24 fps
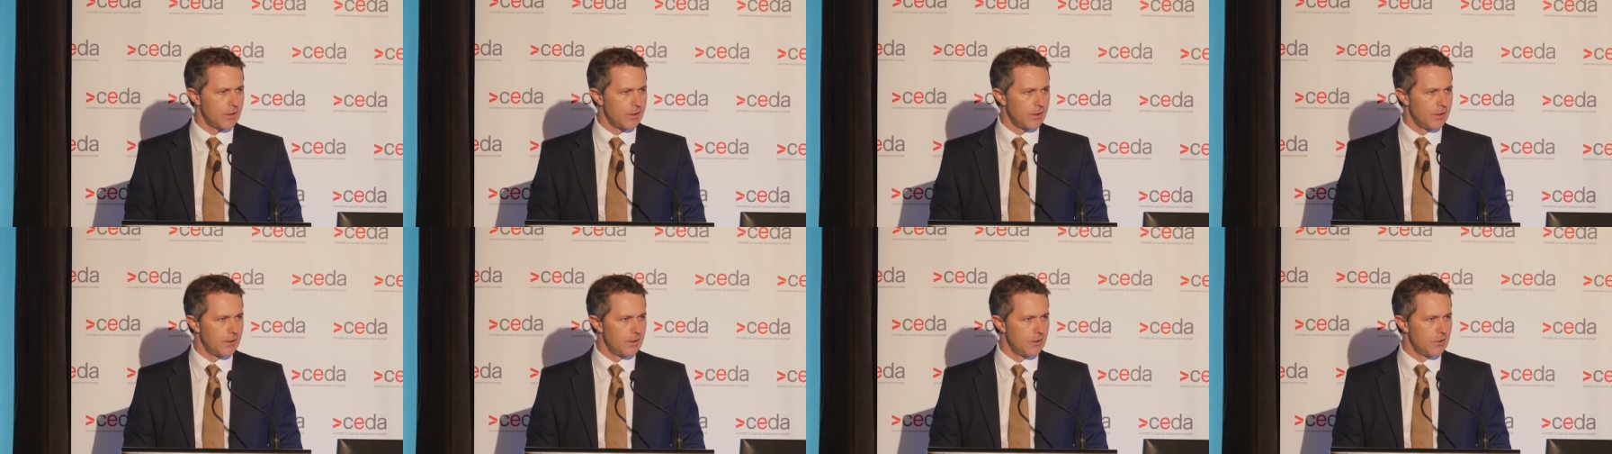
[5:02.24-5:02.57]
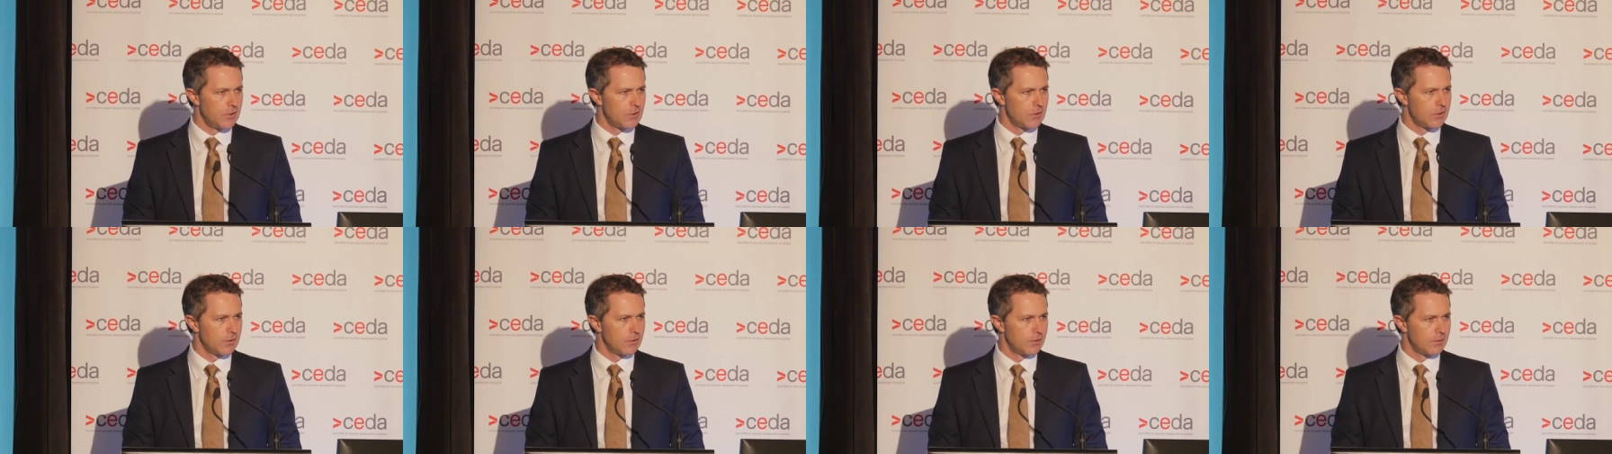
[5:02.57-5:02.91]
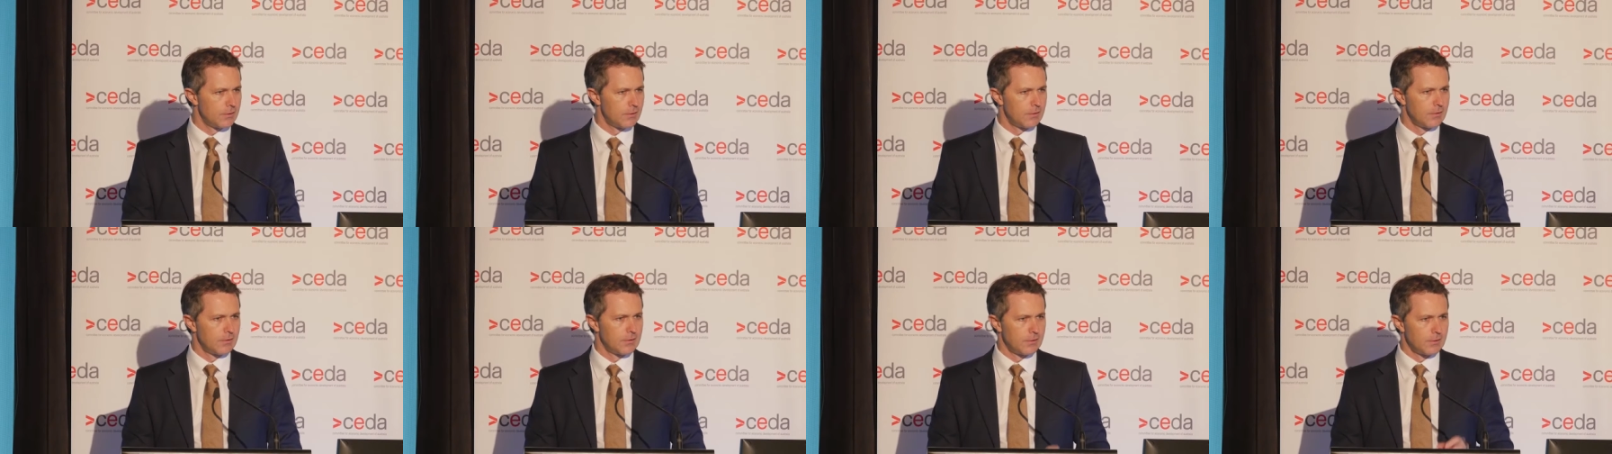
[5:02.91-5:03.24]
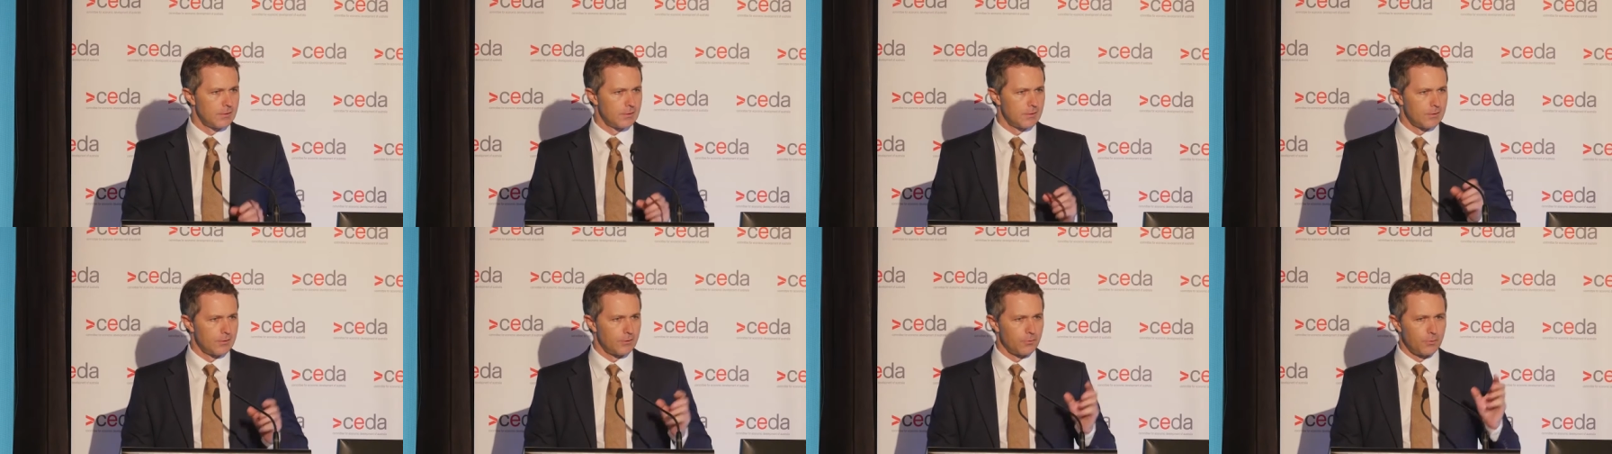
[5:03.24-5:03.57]
10 years
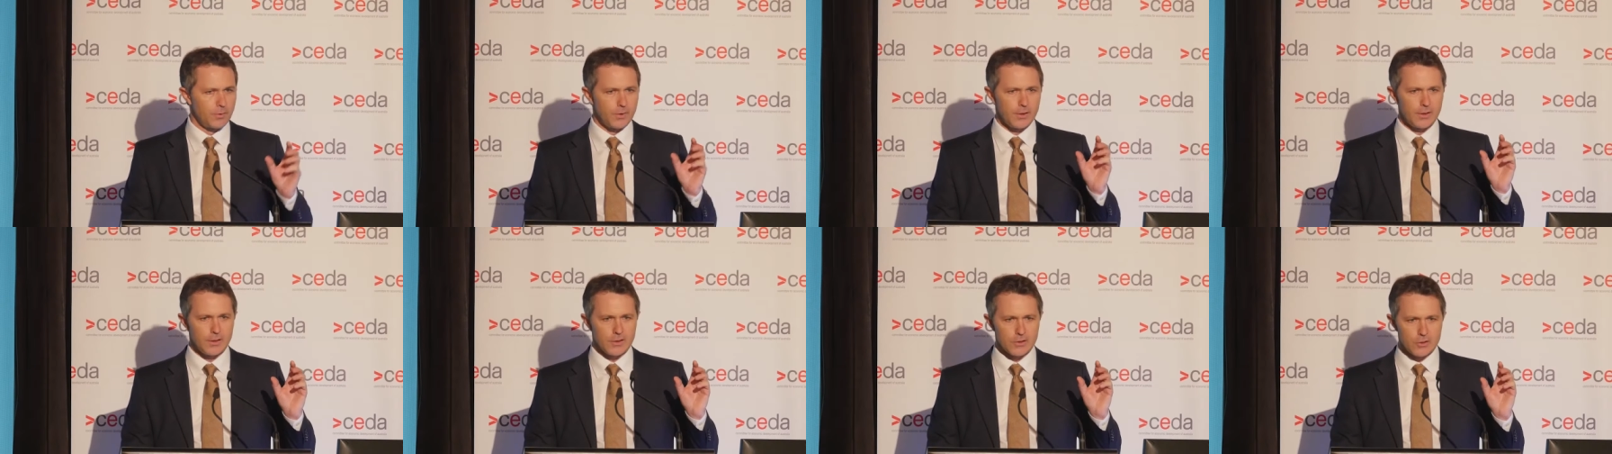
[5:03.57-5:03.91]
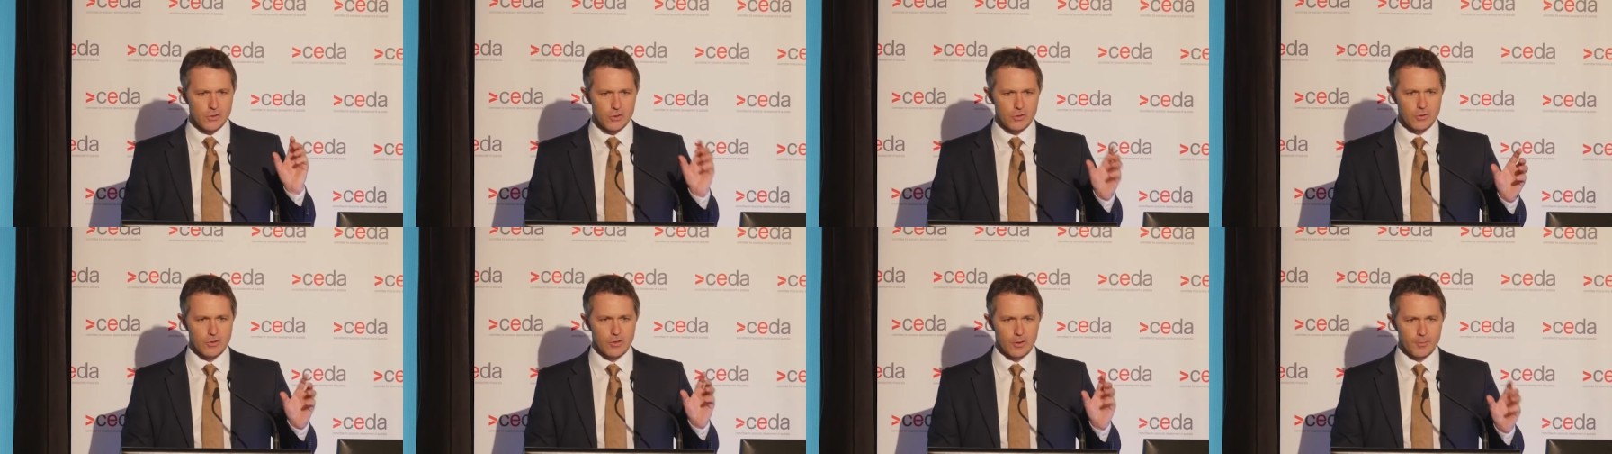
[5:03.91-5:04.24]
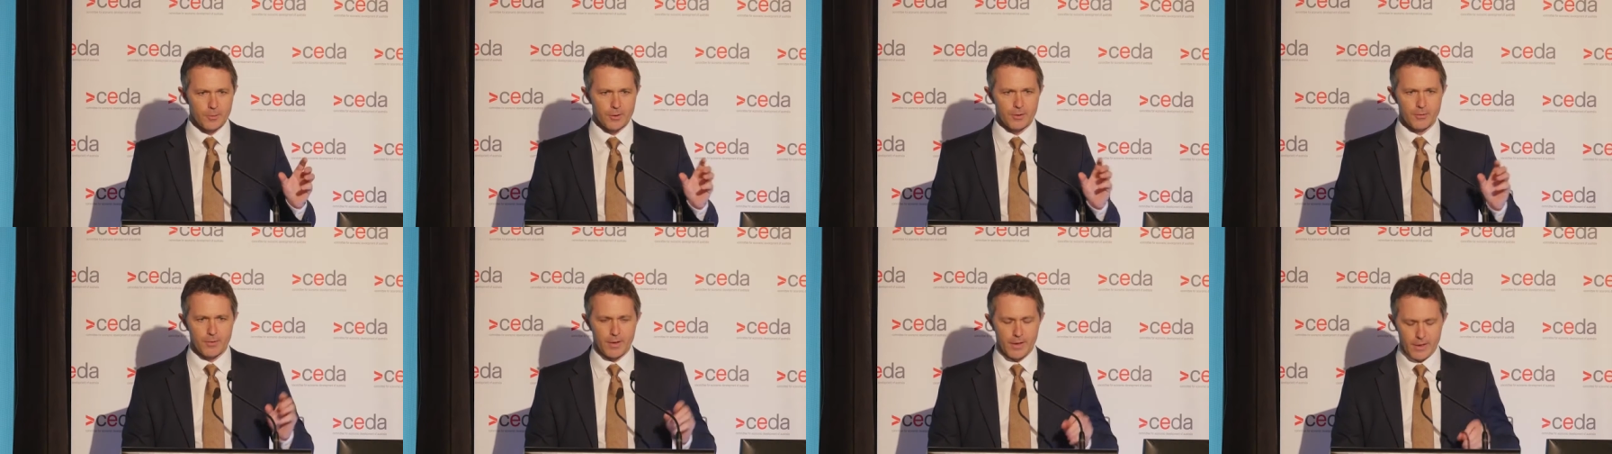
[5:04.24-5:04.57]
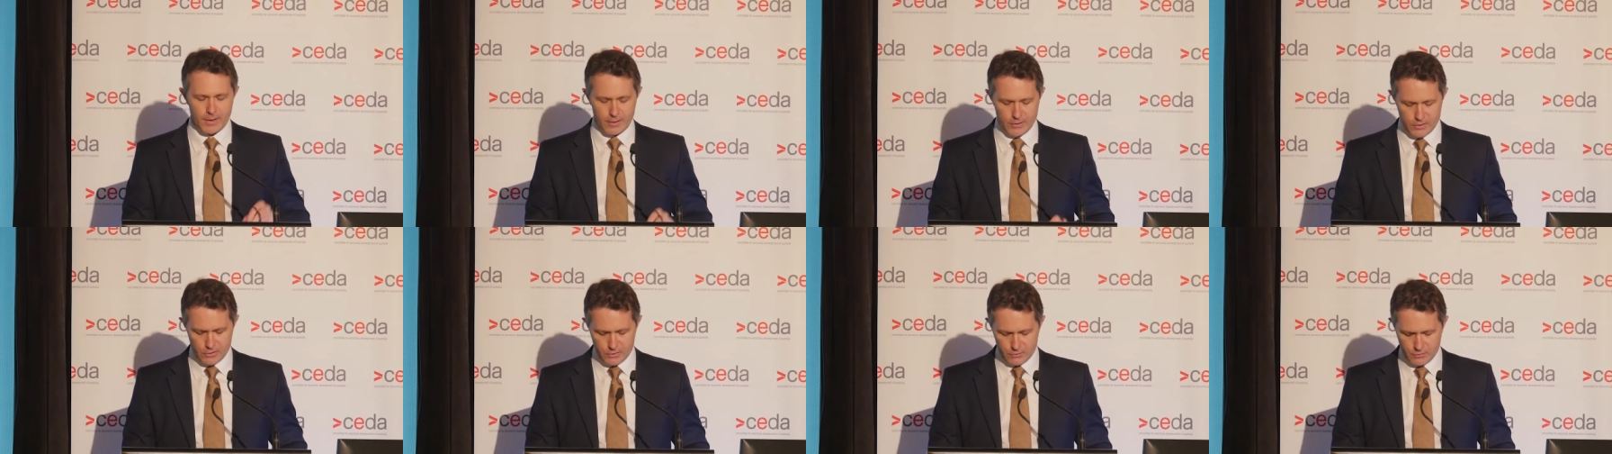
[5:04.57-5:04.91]
within a two kilometre
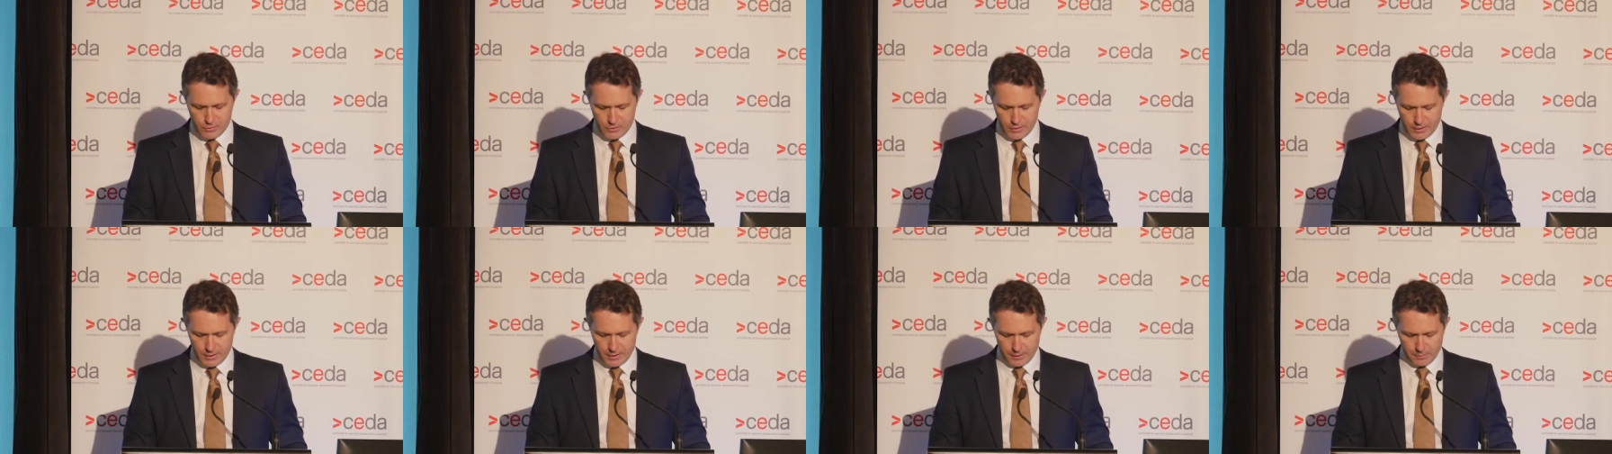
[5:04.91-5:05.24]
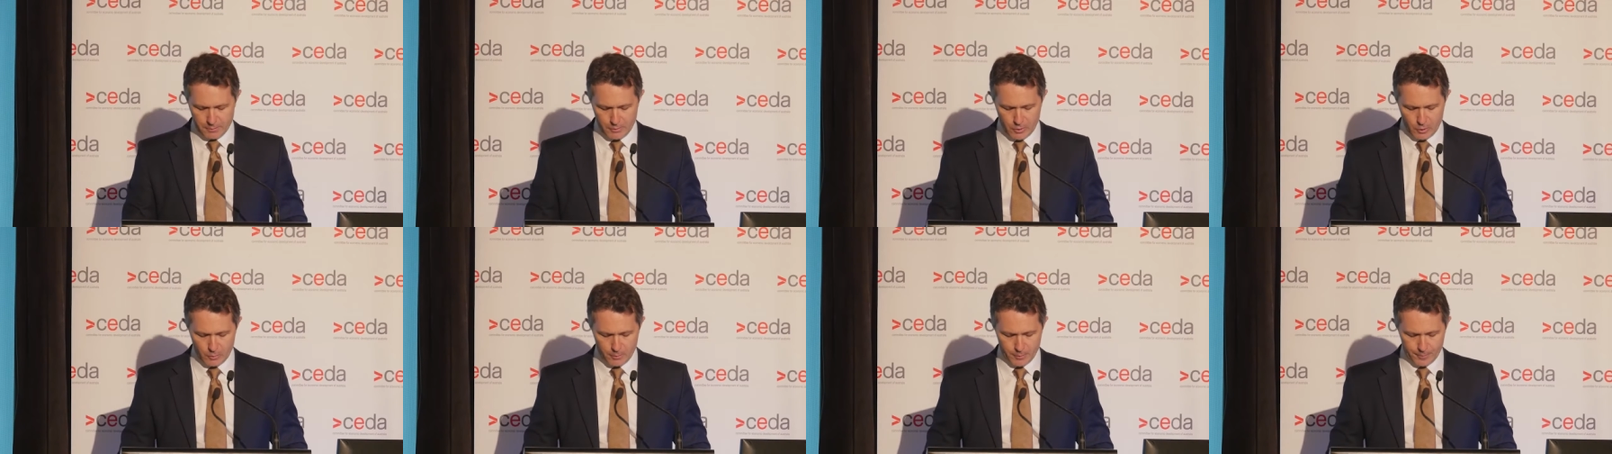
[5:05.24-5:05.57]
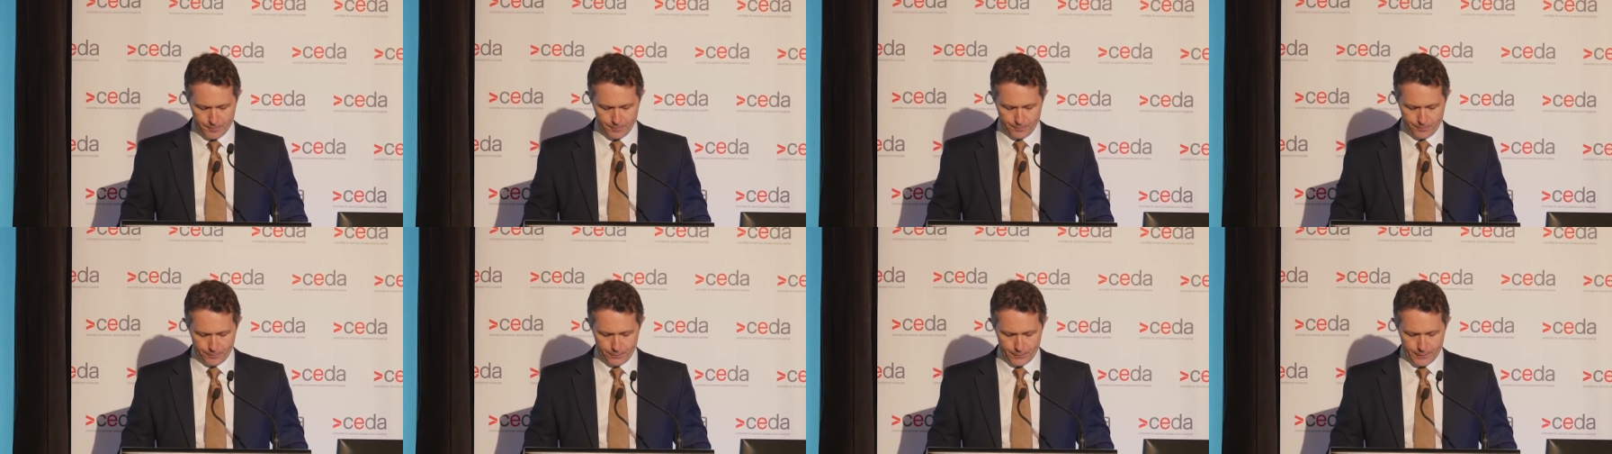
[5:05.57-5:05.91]
radius of Sydney and Melbourne.